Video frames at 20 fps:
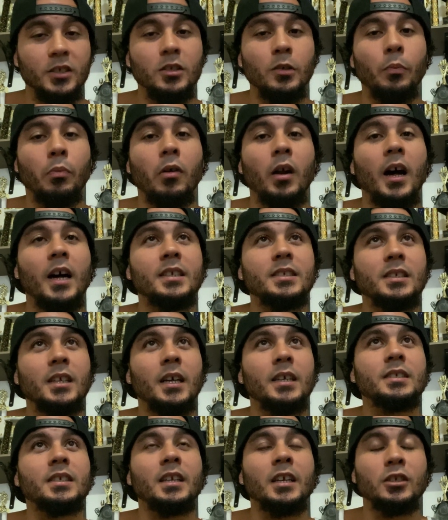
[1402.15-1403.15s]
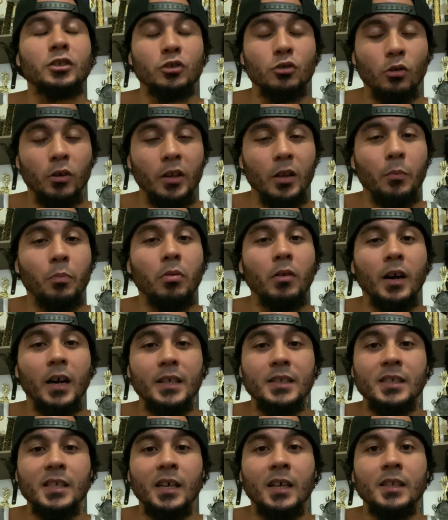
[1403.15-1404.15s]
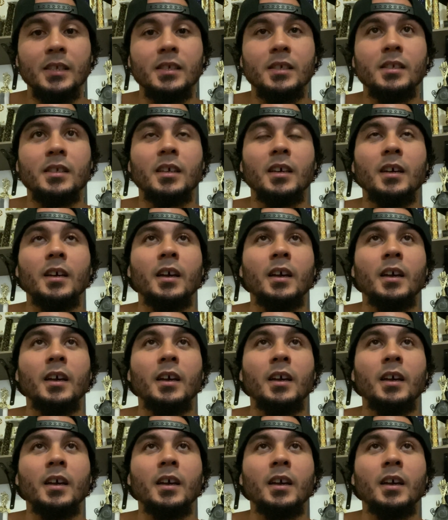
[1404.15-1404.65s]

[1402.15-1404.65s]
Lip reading: the process, and enjoy the process.